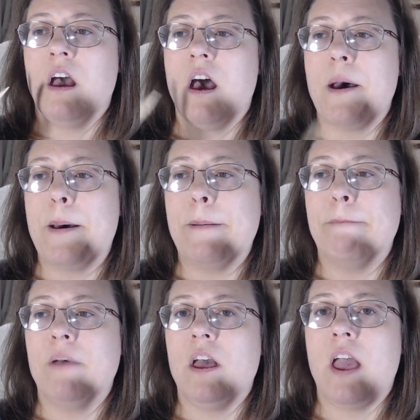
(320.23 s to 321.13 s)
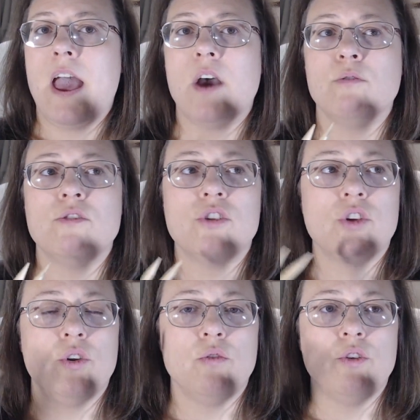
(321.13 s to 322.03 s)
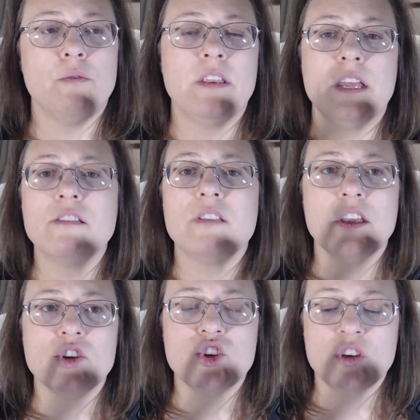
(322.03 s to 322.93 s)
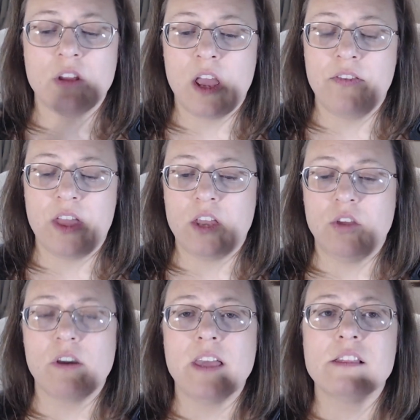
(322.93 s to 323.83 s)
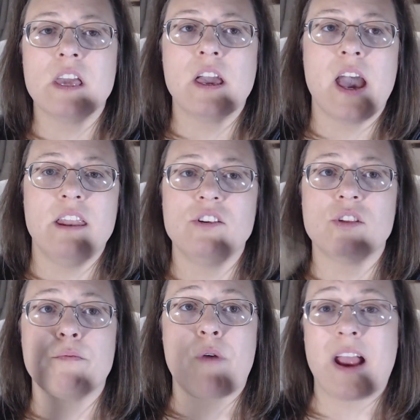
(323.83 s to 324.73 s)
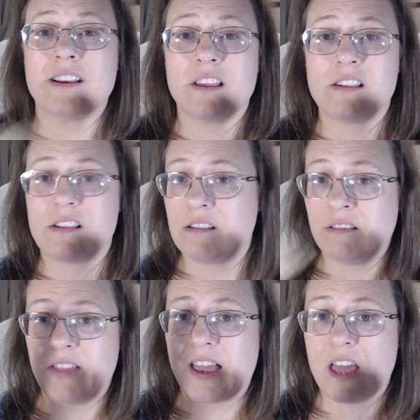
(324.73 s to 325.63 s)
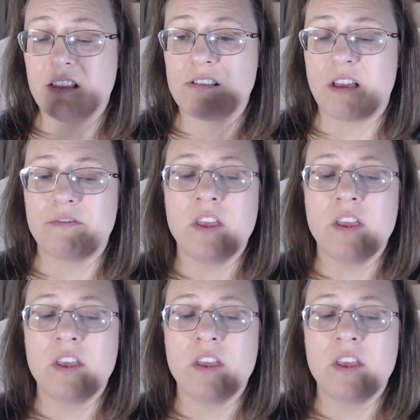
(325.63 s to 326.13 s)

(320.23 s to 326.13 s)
how to do a knit stitch, and then you guys can kind of just practice that kind of stuff.